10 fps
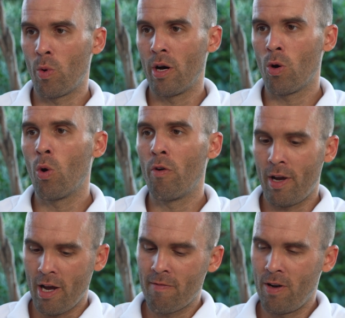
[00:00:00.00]
one. Or if I
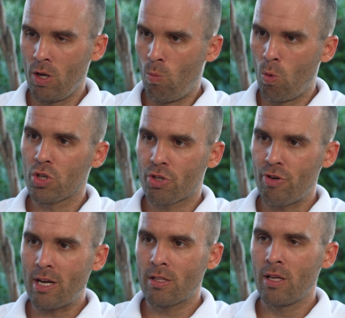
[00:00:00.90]
have more
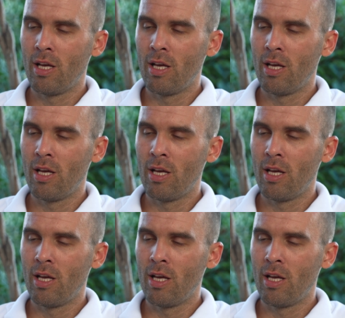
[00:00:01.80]
strength.